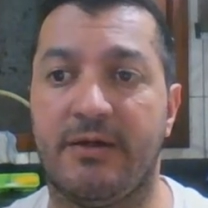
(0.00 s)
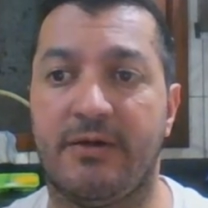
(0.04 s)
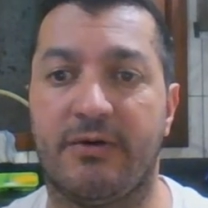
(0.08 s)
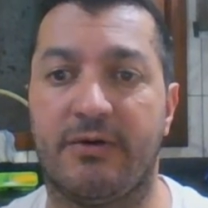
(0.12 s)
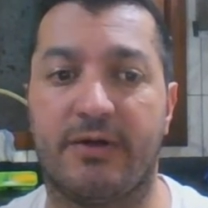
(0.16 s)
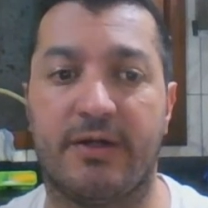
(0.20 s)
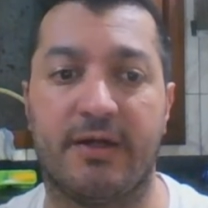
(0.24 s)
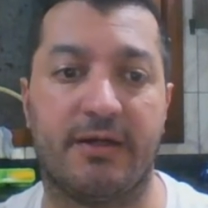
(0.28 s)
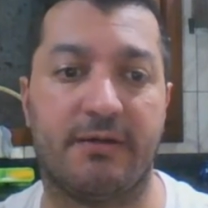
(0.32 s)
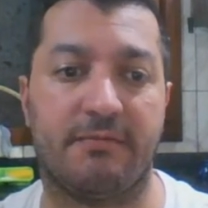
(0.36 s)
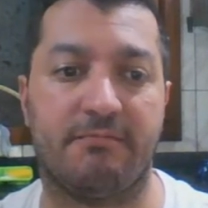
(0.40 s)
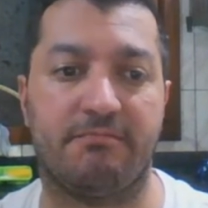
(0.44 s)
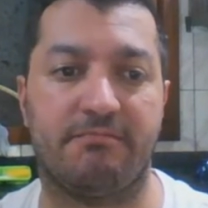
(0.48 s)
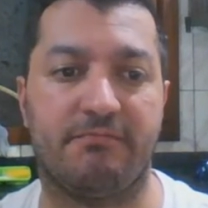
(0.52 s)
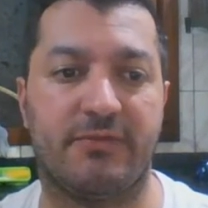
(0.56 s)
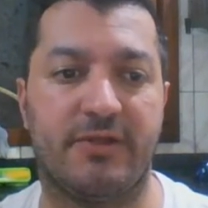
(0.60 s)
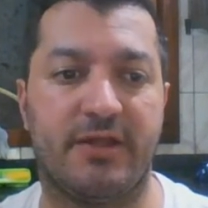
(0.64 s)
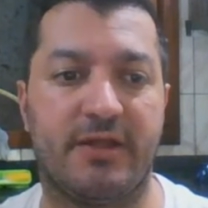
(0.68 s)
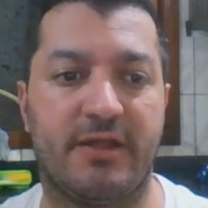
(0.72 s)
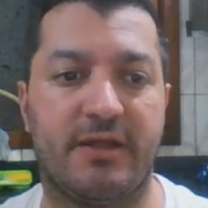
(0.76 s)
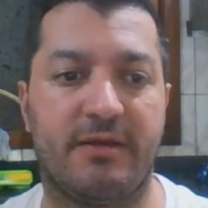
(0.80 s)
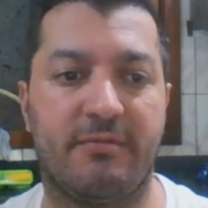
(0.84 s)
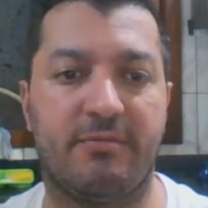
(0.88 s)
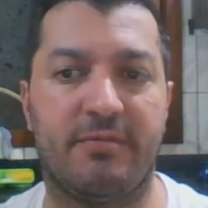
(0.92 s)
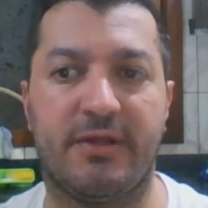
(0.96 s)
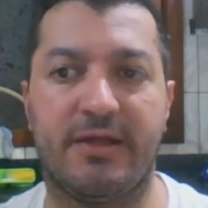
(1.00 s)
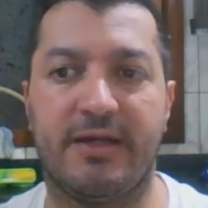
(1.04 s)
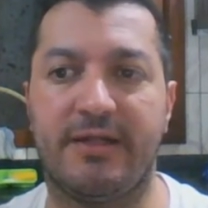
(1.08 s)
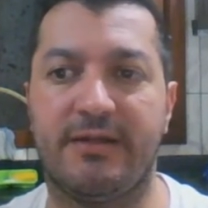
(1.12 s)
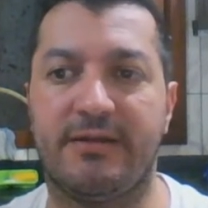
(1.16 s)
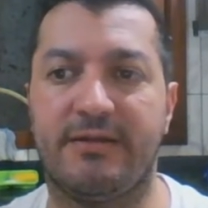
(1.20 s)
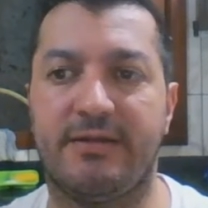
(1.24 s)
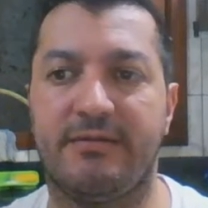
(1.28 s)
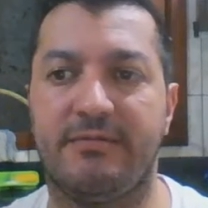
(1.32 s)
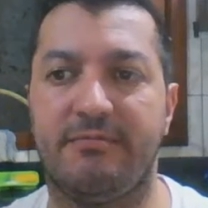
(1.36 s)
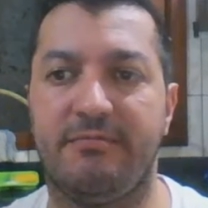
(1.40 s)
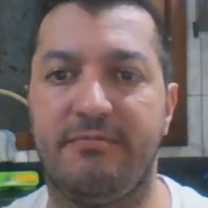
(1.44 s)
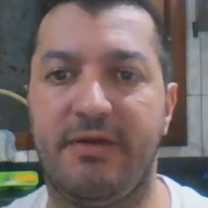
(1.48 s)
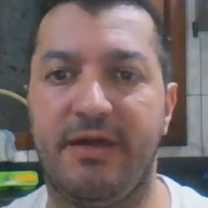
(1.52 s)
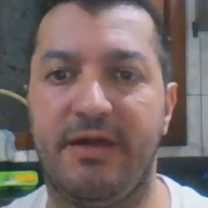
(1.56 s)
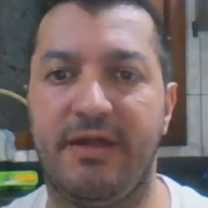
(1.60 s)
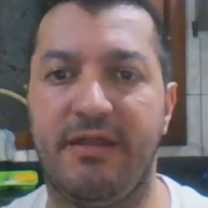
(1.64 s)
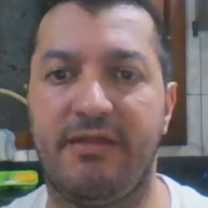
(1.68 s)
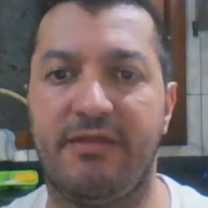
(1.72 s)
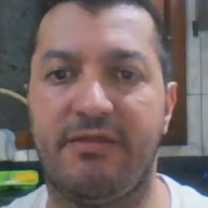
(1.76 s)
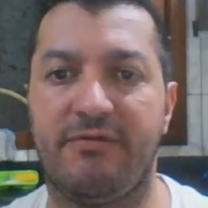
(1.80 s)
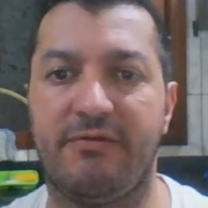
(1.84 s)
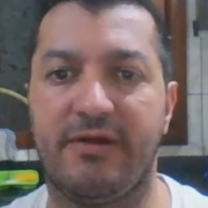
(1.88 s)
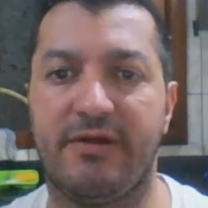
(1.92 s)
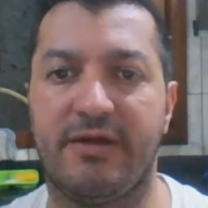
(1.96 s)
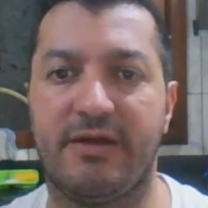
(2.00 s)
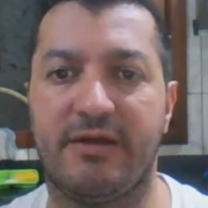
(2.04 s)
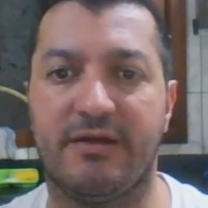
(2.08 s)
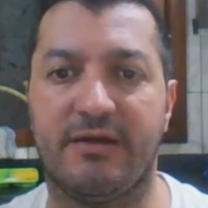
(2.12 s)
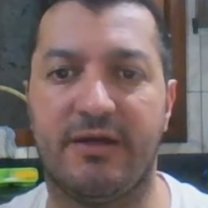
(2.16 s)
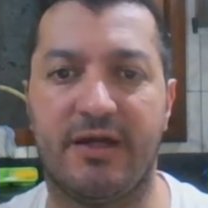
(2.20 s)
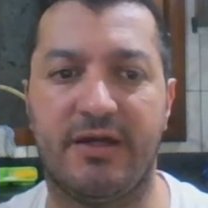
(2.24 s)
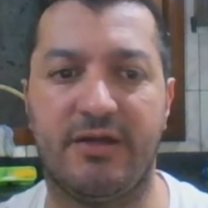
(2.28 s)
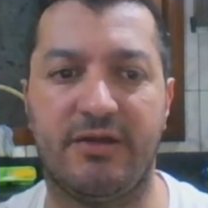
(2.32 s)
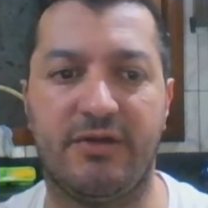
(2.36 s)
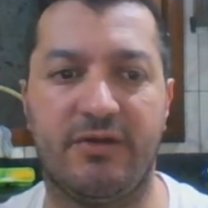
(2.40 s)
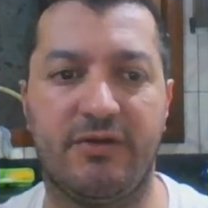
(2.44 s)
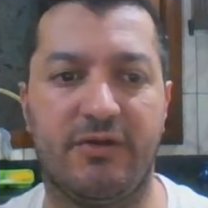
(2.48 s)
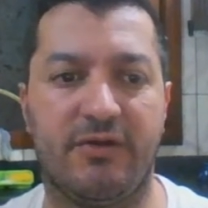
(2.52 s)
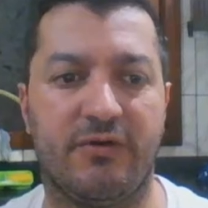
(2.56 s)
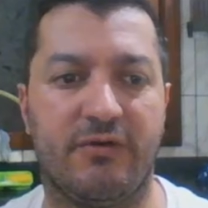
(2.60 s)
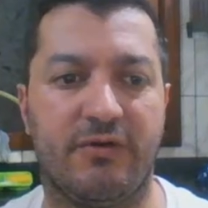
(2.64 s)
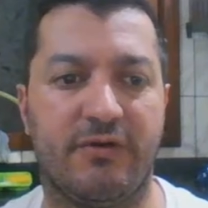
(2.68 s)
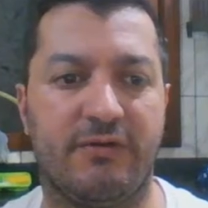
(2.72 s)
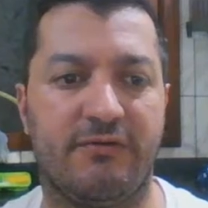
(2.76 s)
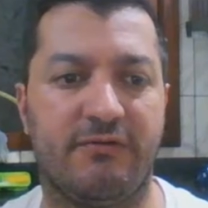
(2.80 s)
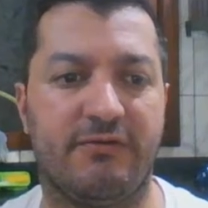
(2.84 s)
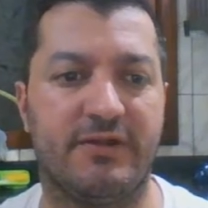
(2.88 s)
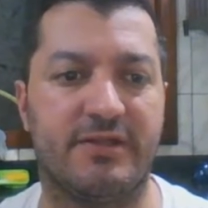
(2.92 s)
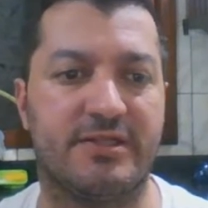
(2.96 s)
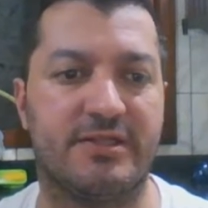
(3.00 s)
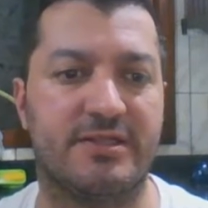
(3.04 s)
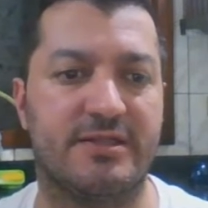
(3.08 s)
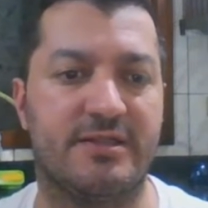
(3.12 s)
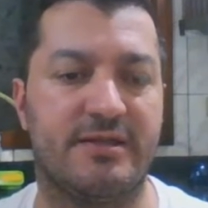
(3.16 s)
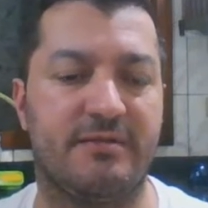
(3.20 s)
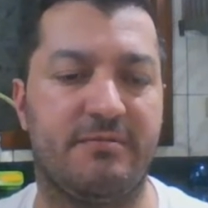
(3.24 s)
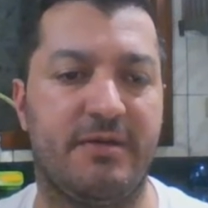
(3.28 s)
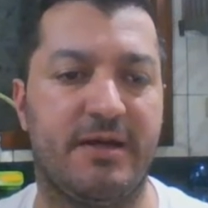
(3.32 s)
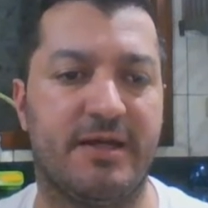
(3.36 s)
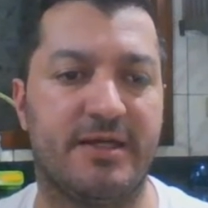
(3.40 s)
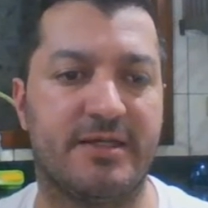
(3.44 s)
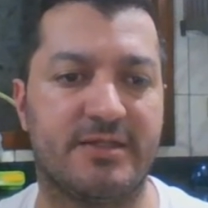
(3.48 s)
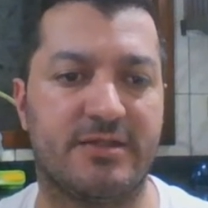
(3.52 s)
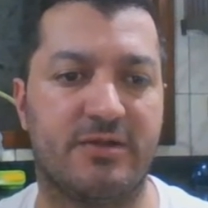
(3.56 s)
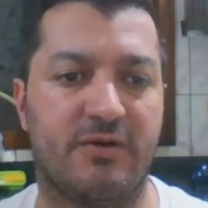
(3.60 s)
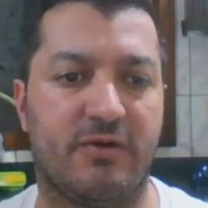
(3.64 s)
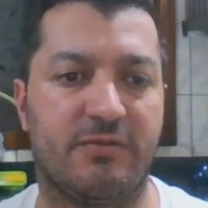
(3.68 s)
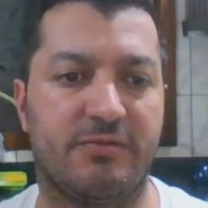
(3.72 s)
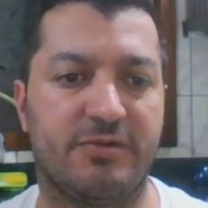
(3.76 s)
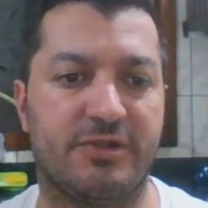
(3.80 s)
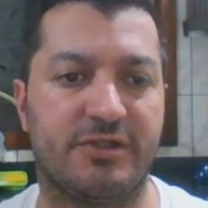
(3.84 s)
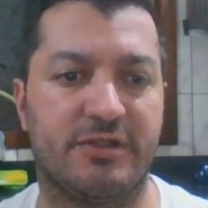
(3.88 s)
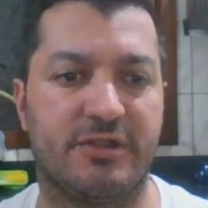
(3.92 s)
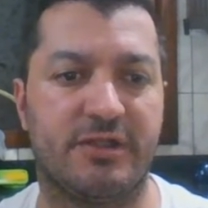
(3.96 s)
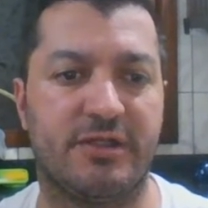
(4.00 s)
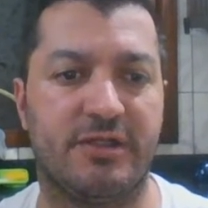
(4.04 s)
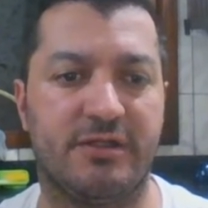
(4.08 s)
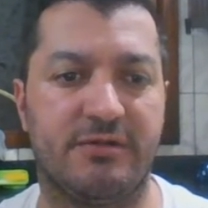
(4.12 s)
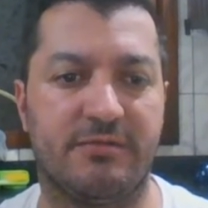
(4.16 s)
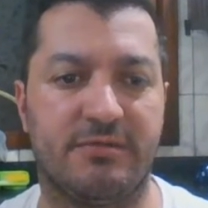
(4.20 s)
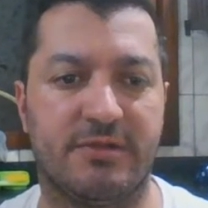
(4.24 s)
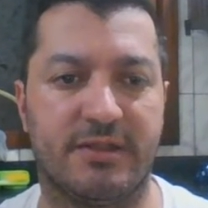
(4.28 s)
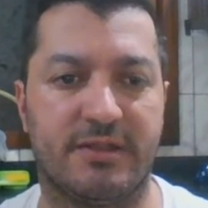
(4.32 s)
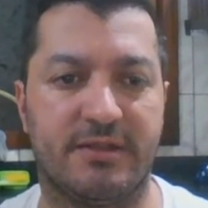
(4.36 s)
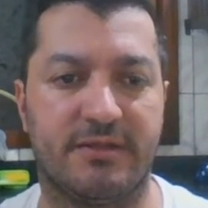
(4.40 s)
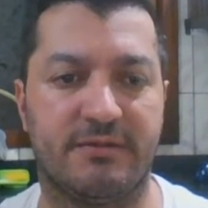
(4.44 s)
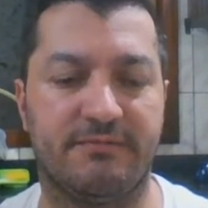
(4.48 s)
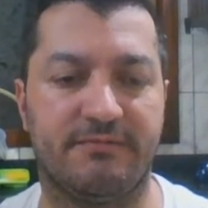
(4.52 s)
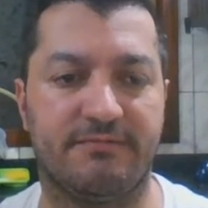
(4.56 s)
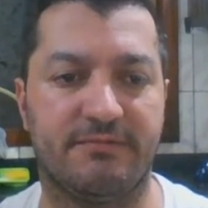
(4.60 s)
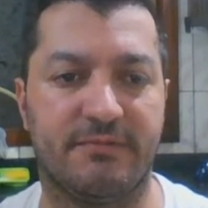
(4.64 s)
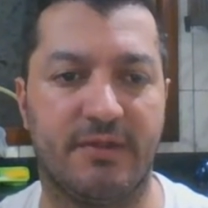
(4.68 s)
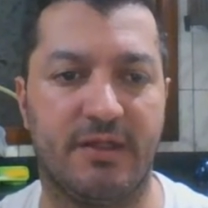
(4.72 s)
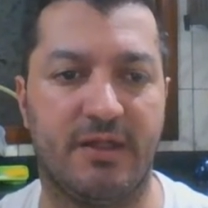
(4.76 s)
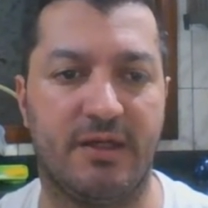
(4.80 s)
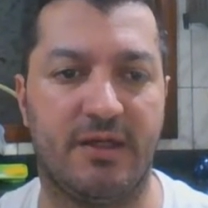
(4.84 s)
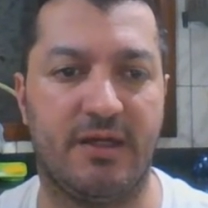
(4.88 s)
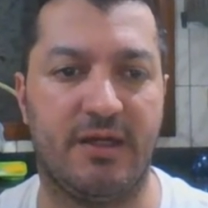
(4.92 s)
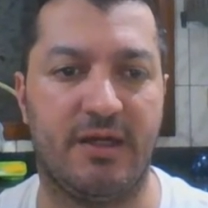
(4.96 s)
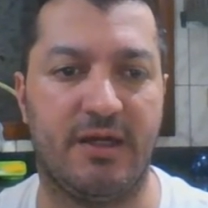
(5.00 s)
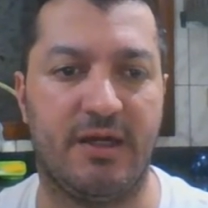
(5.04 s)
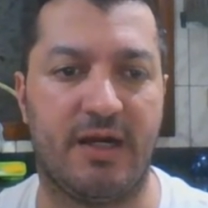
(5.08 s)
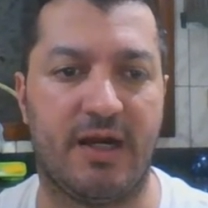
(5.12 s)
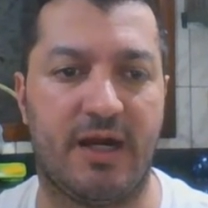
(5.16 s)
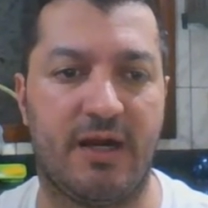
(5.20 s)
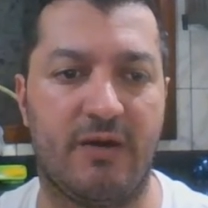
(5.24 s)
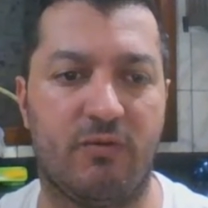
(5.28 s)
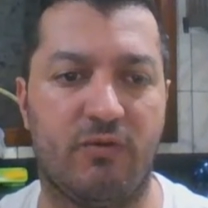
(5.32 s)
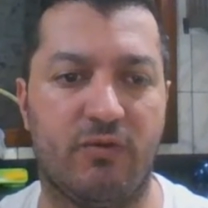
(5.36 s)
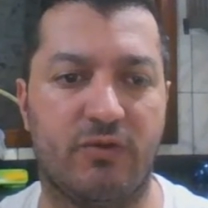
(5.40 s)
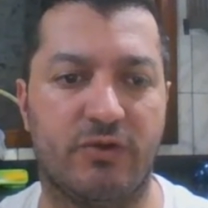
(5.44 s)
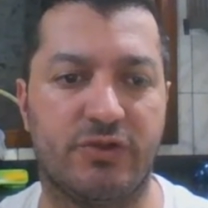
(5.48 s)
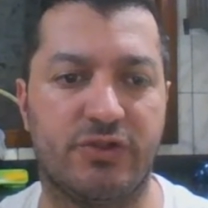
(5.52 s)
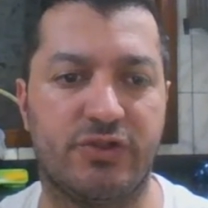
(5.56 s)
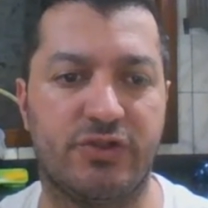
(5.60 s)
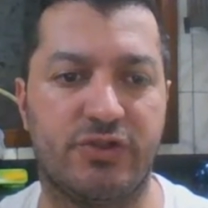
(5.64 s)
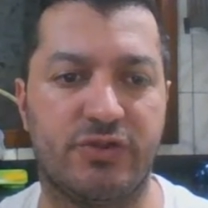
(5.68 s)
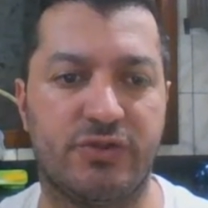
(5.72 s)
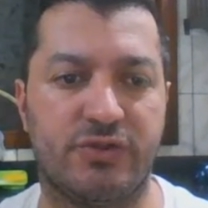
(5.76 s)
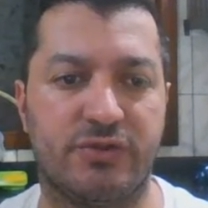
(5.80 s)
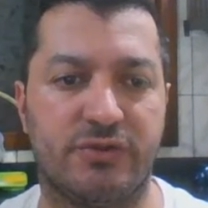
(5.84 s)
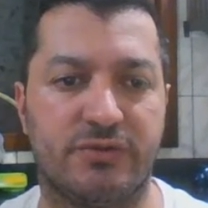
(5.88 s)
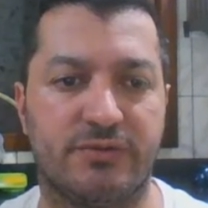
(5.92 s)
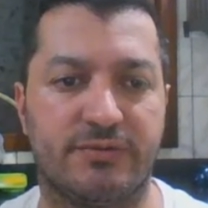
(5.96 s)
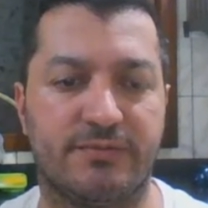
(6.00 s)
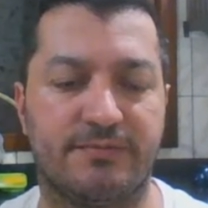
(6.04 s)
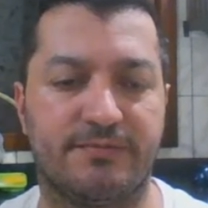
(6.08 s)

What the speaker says: Okay, then I played b3. I don't know if it's the best option here, but I want to